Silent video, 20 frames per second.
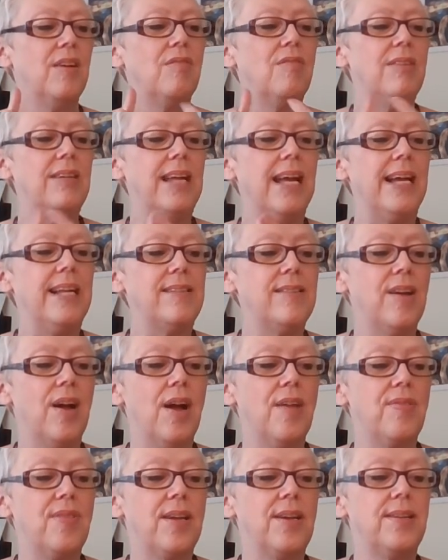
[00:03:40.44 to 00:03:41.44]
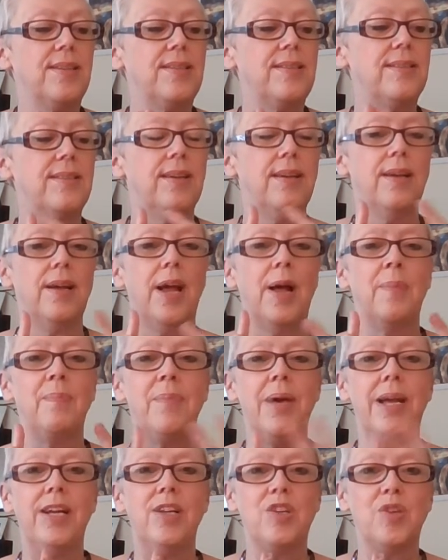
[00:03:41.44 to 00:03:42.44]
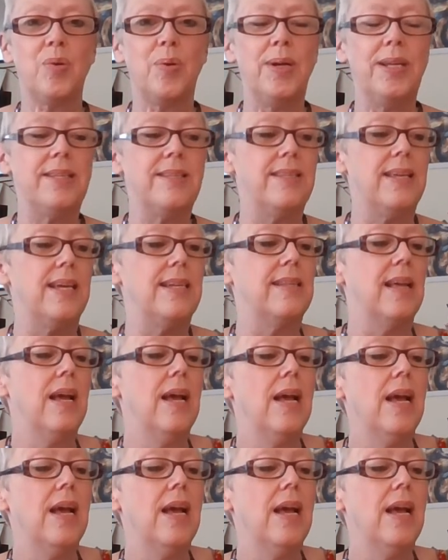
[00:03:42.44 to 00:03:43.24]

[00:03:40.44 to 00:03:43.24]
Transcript: relate to others, and make choices.